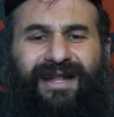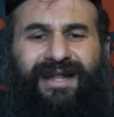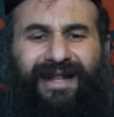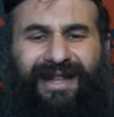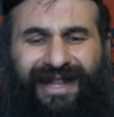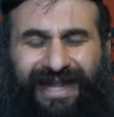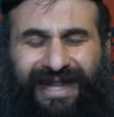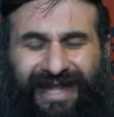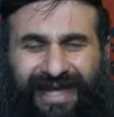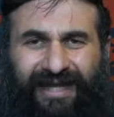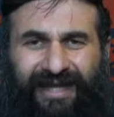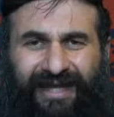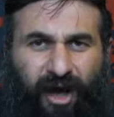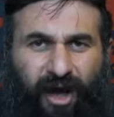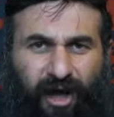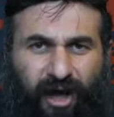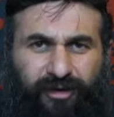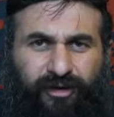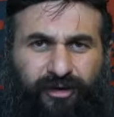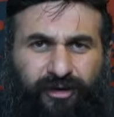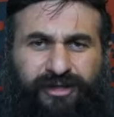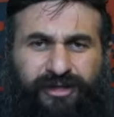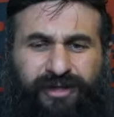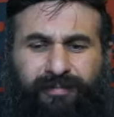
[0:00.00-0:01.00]
lead
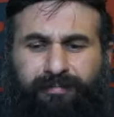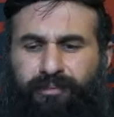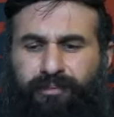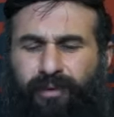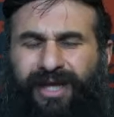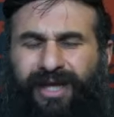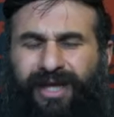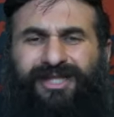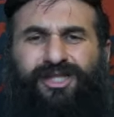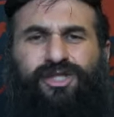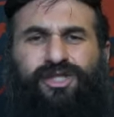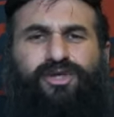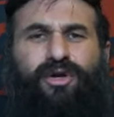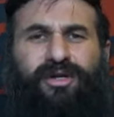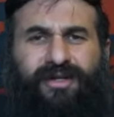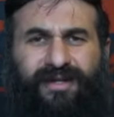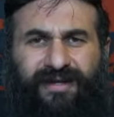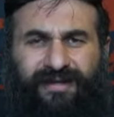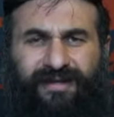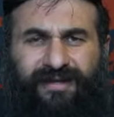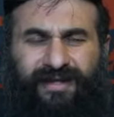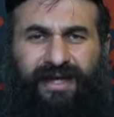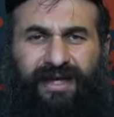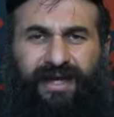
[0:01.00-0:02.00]
others and bring
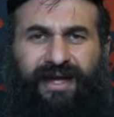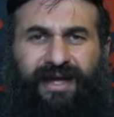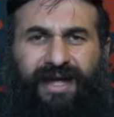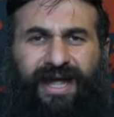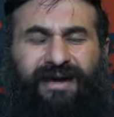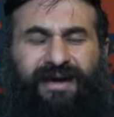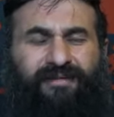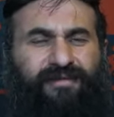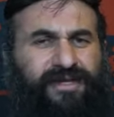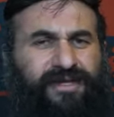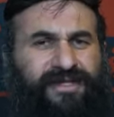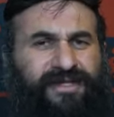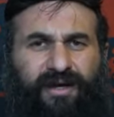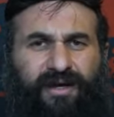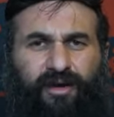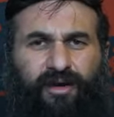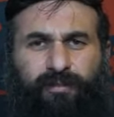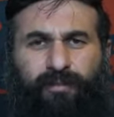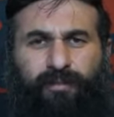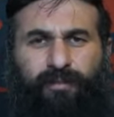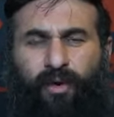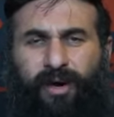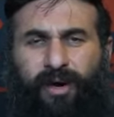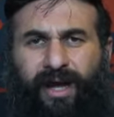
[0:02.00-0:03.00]
certainty every single
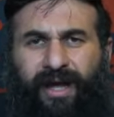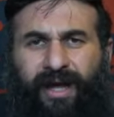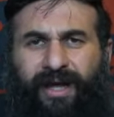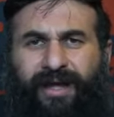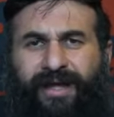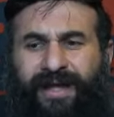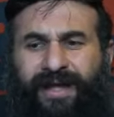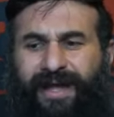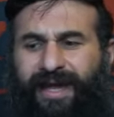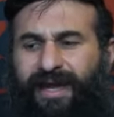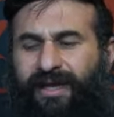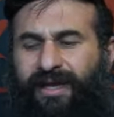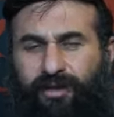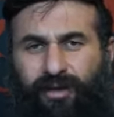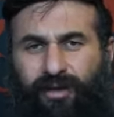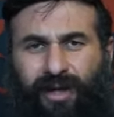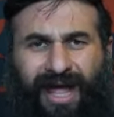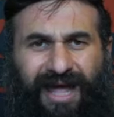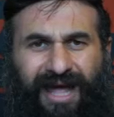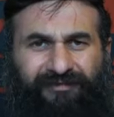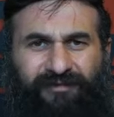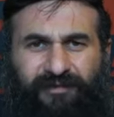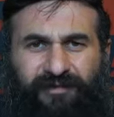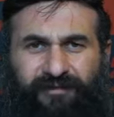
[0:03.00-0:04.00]
morning into
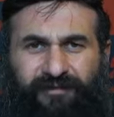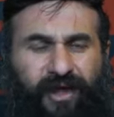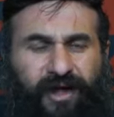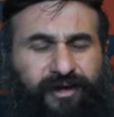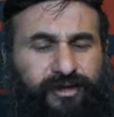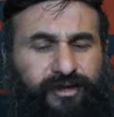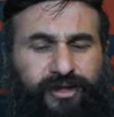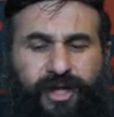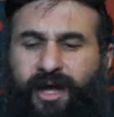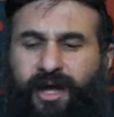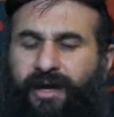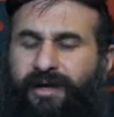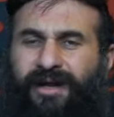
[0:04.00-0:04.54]
life of others.